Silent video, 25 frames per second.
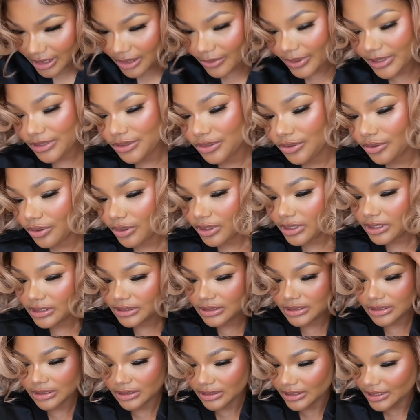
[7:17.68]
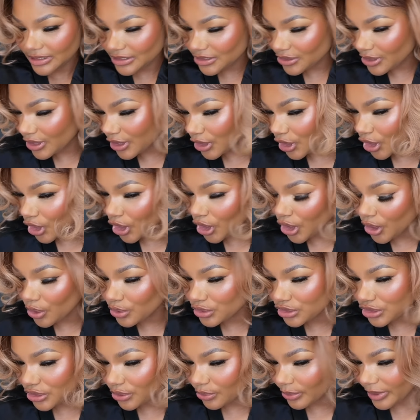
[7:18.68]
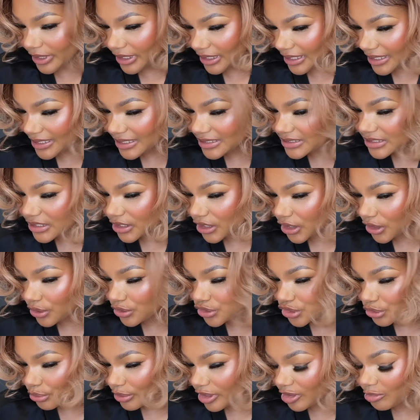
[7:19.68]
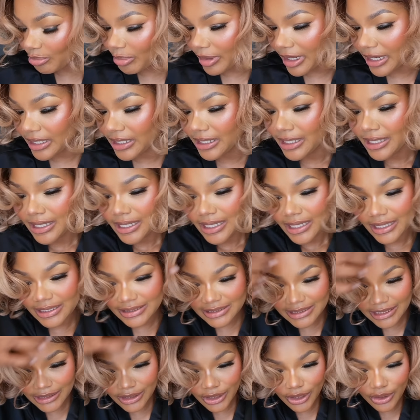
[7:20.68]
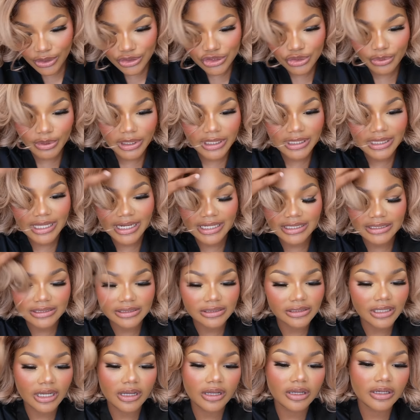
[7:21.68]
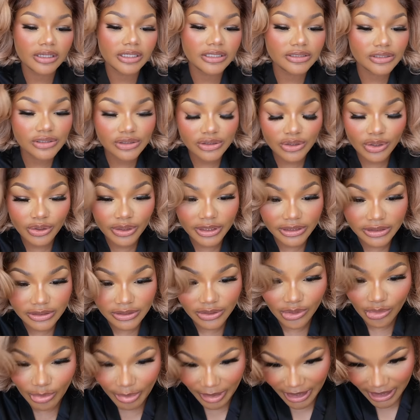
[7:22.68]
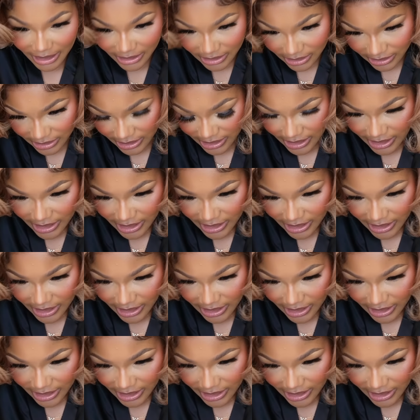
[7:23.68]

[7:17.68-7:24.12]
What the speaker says: what do you call it? It's not a closure wig. It is a closure wig, but it's that closure wig that is it's so bad.